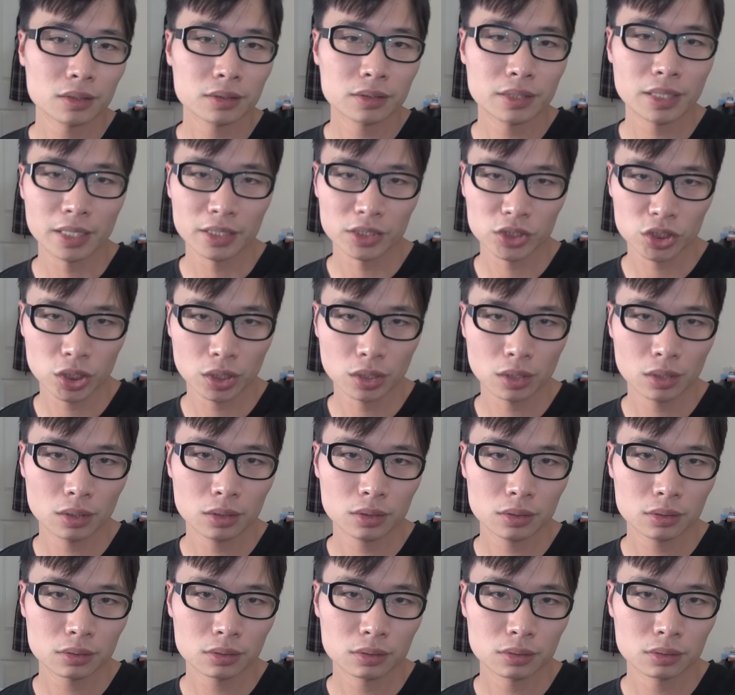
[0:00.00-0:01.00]

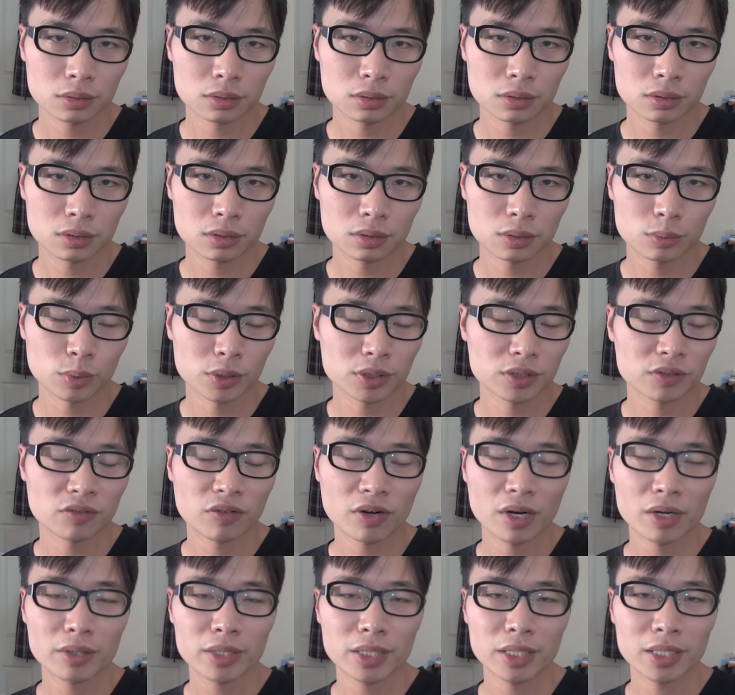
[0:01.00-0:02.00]
Tesla was
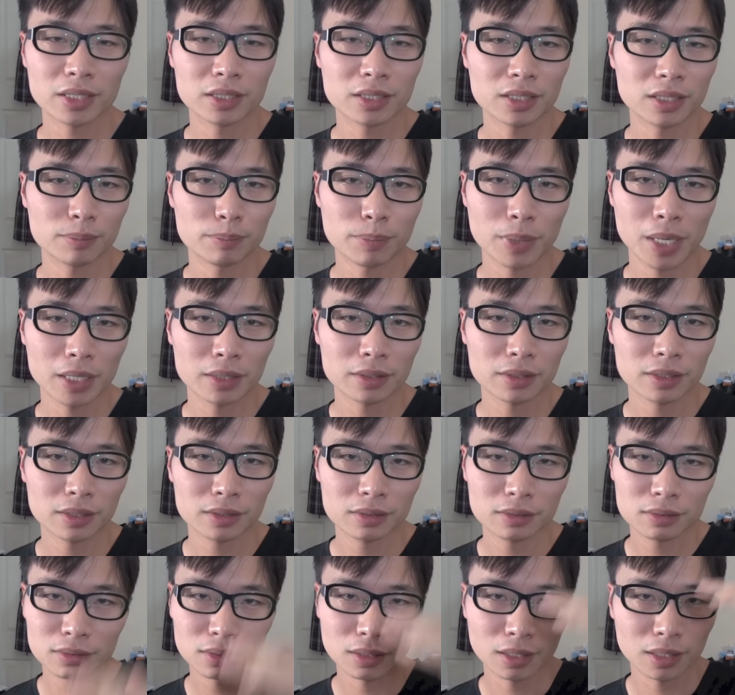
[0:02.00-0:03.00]
very
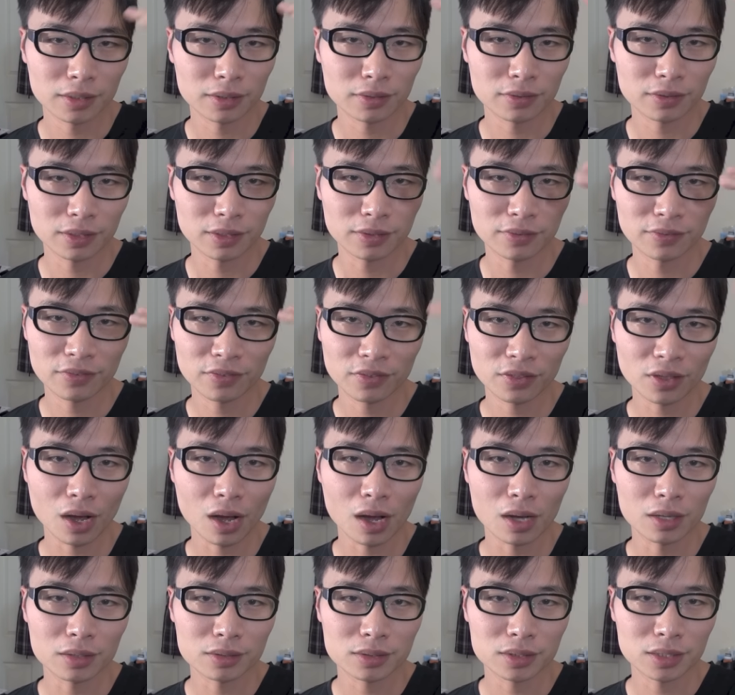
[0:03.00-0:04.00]
independent, like in
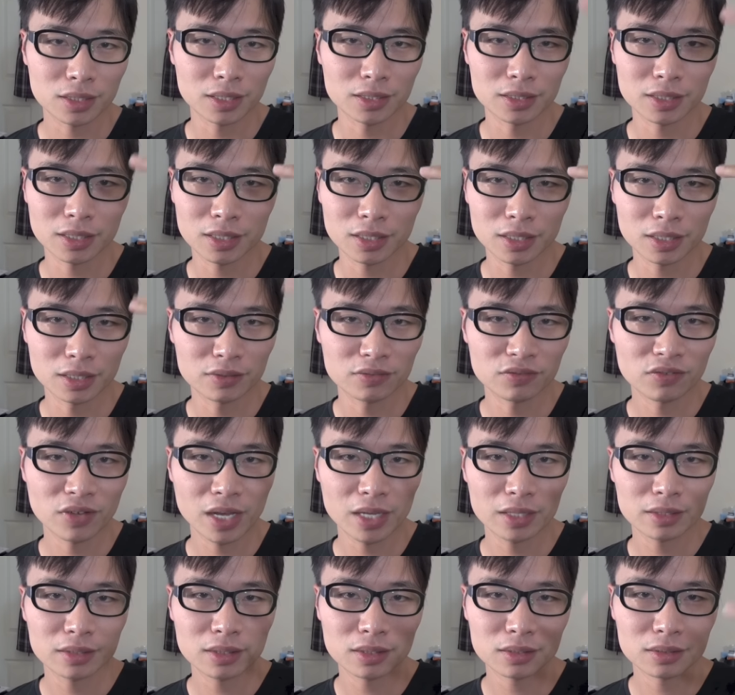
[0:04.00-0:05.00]
thought, and he
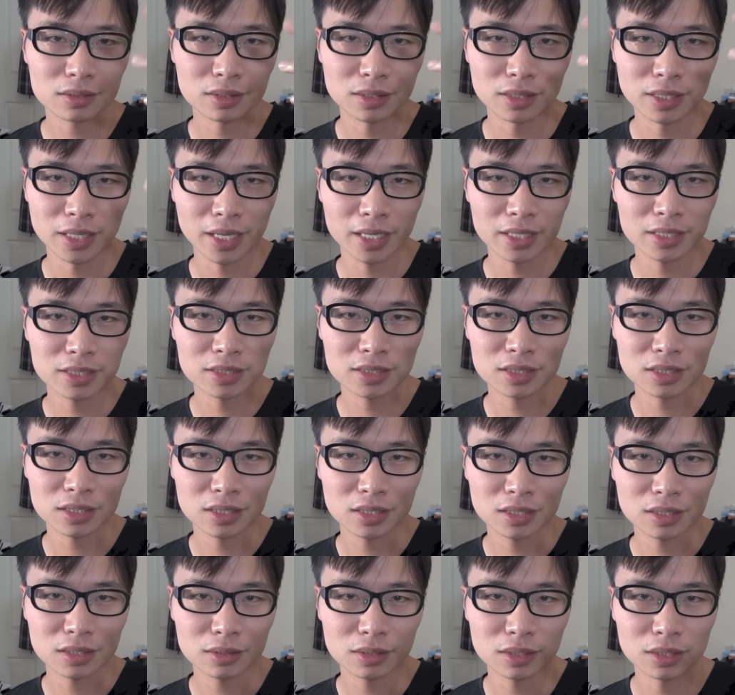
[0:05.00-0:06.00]
invented the
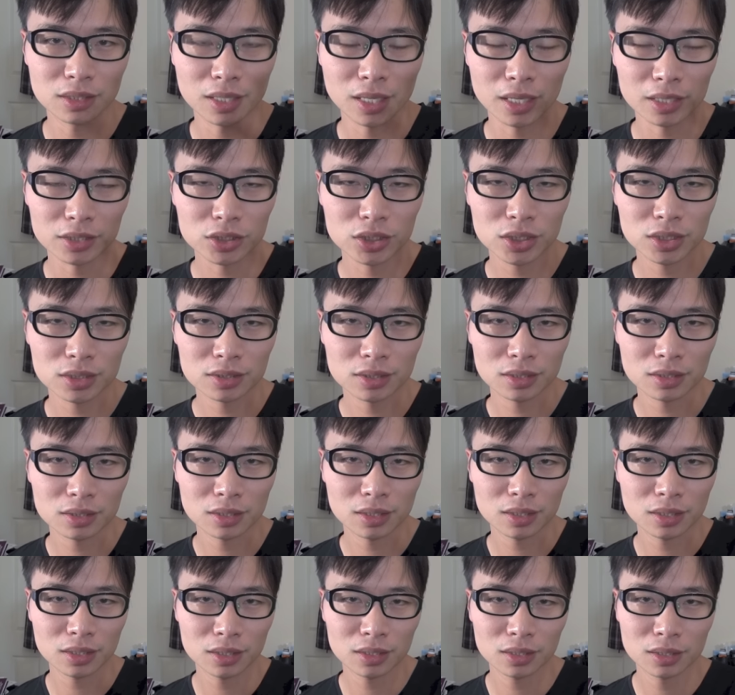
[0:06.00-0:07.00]
AC,
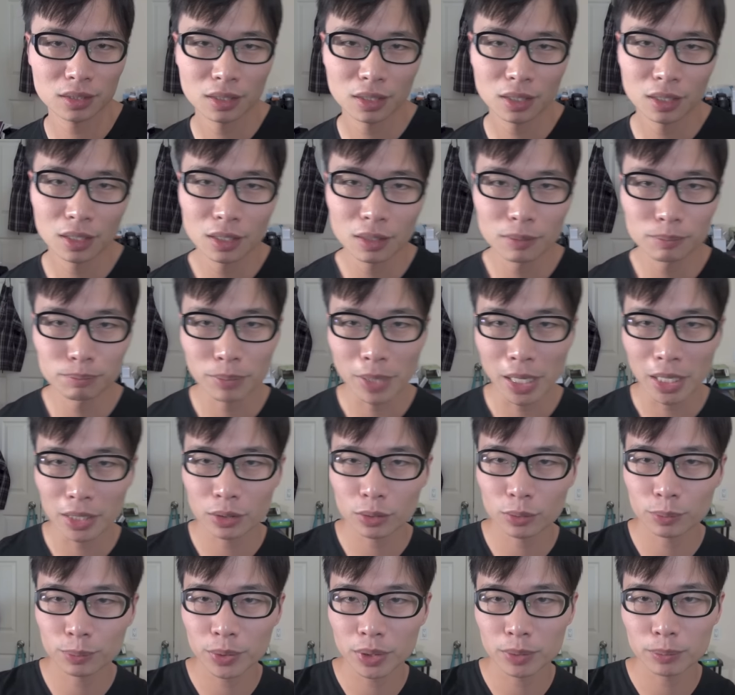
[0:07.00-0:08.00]
electricity,
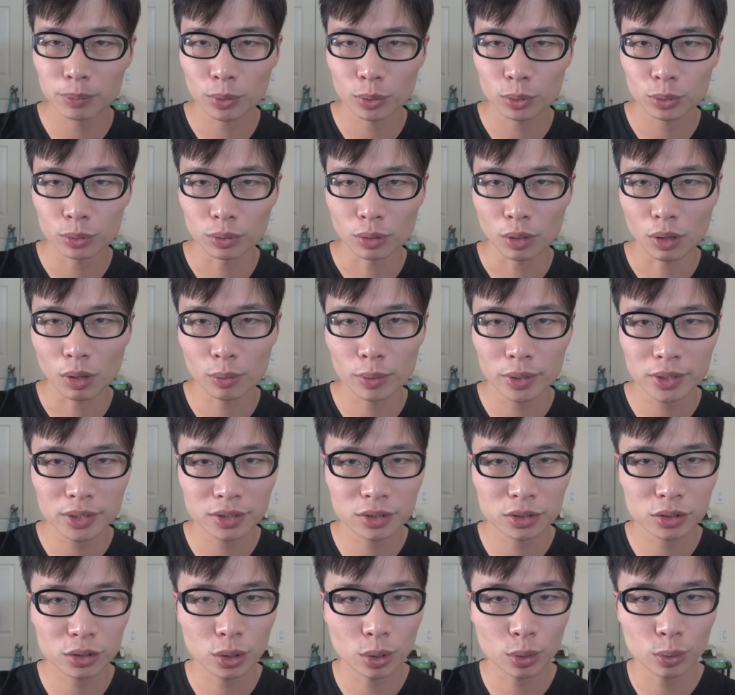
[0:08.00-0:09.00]
battled people who always
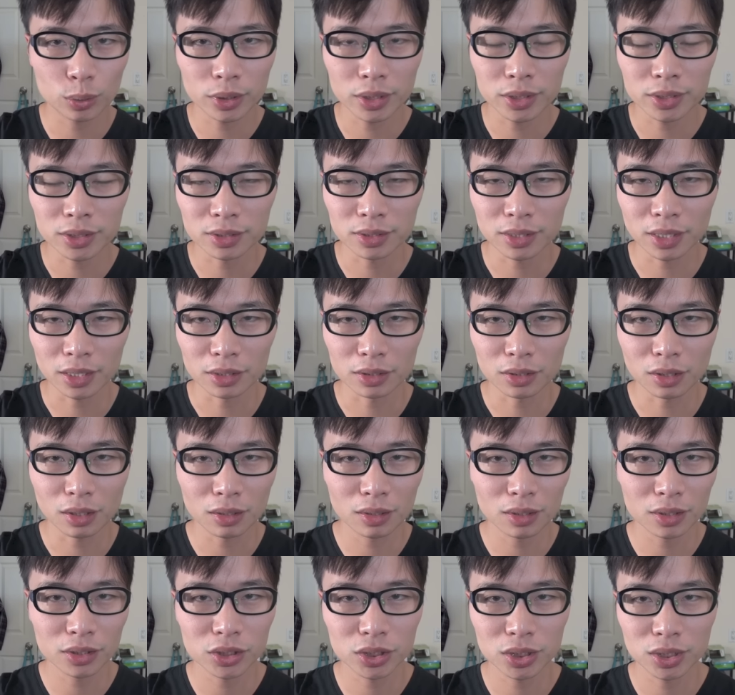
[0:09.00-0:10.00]
stole his
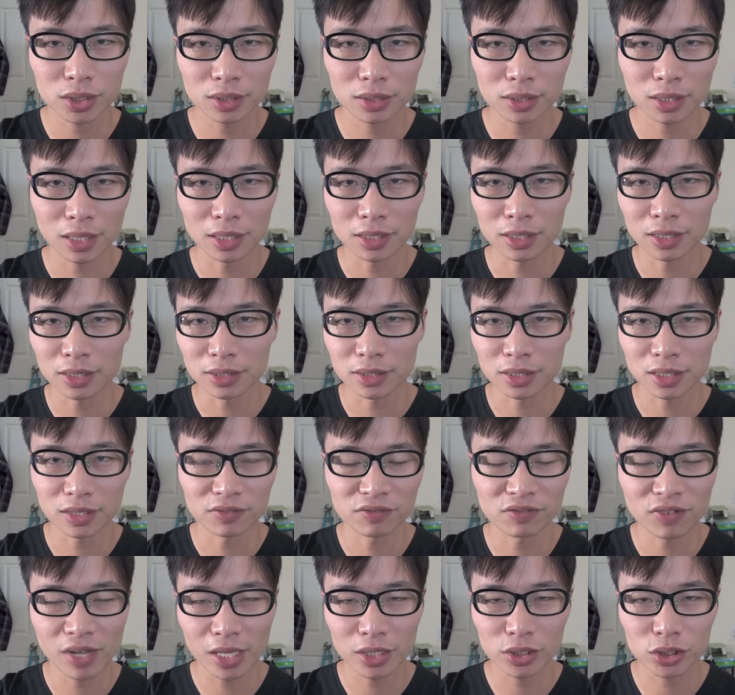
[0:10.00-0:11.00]
technology and his
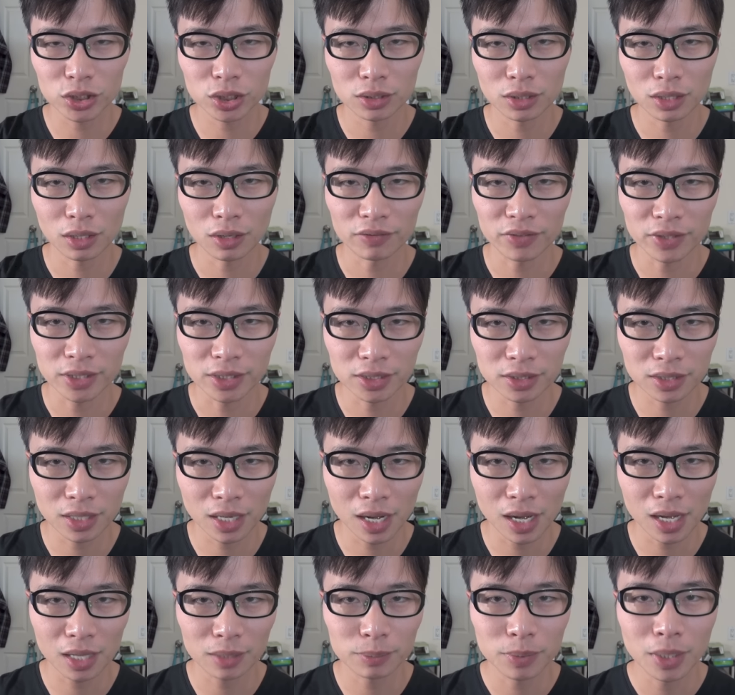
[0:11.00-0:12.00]
invention of his
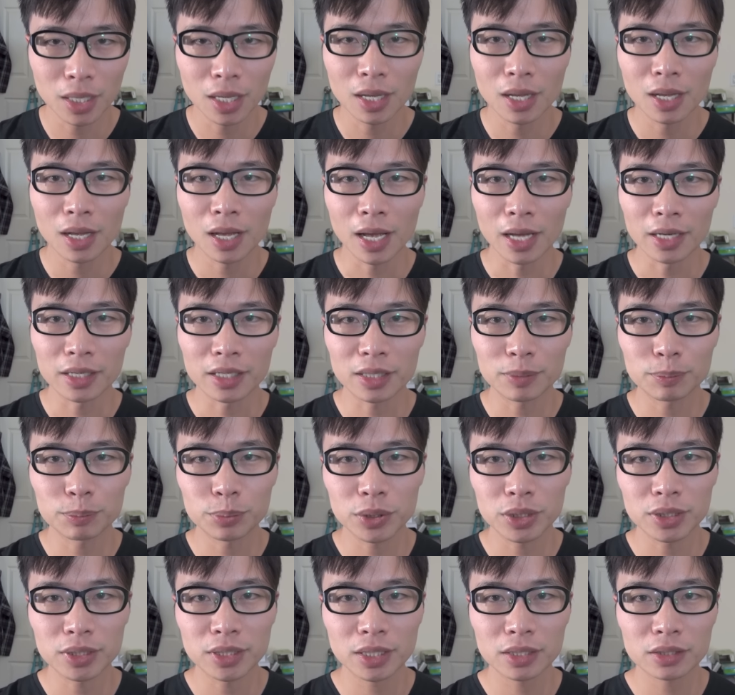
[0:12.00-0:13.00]
time, and he
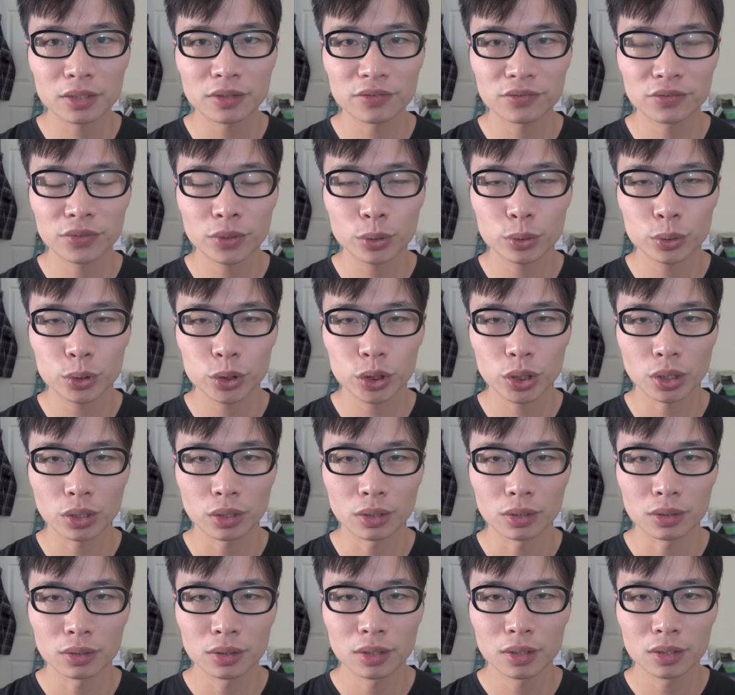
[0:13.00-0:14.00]
predicted the
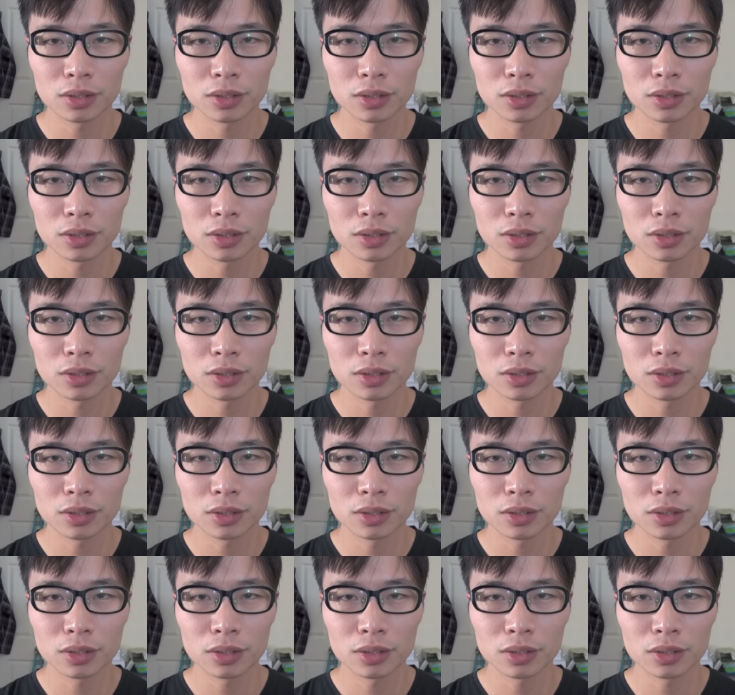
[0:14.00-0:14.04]
future.